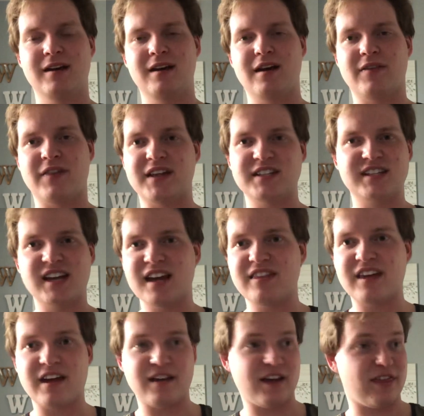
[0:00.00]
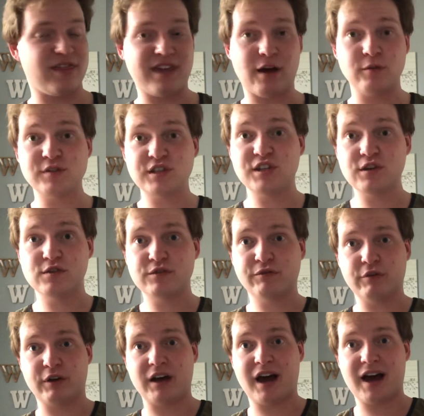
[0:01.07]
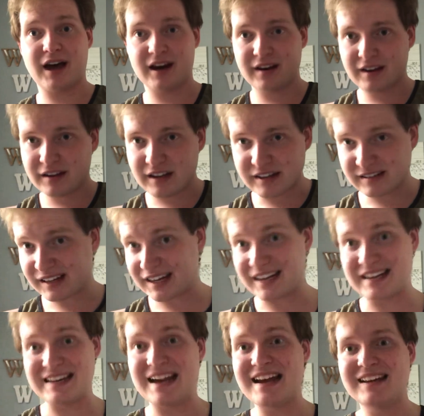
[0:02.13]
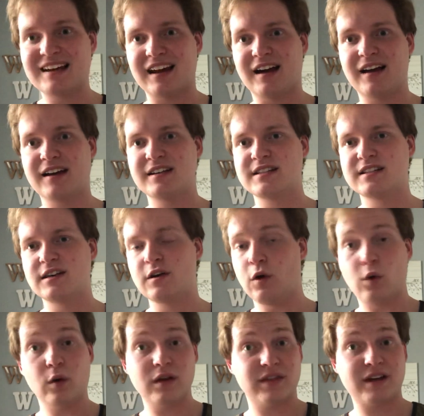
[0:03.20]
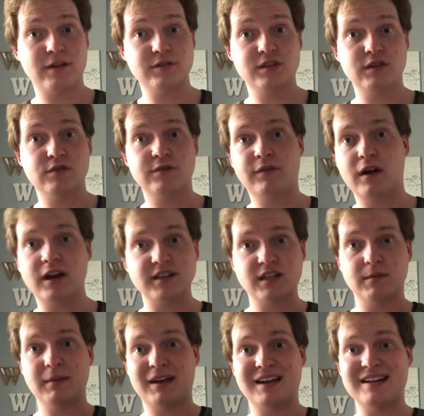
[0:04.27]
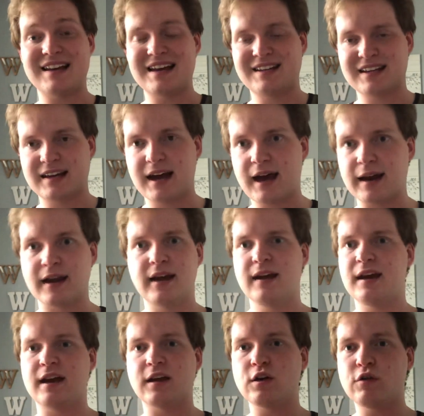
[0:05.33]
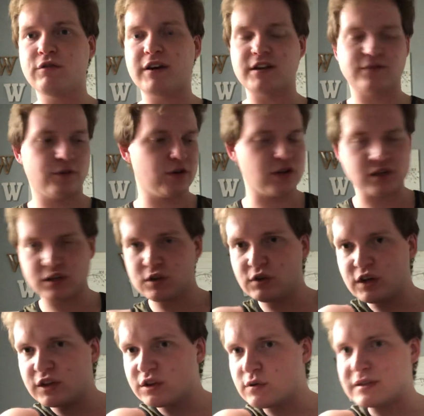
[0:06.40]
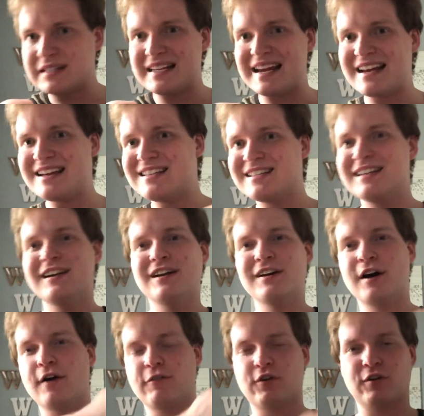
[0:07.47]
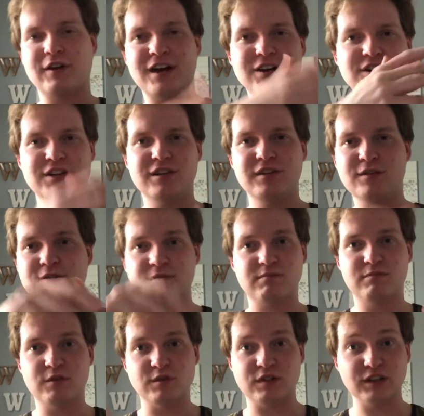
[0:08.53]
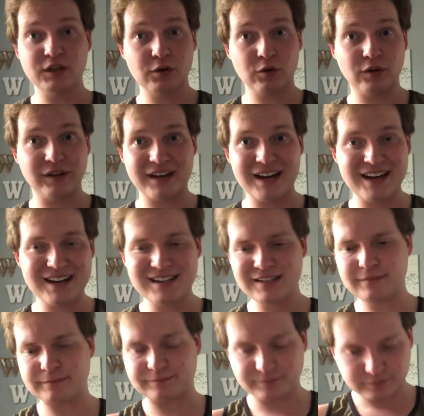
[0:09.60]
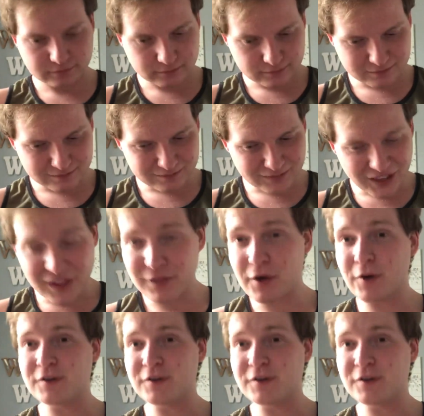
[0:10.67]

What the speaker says: And that's saying that 1,000 years for God is like a day to us, or 1,000 years for us can be like a day to God. It can go vice versa. So you look at those days of creation, those literal days, and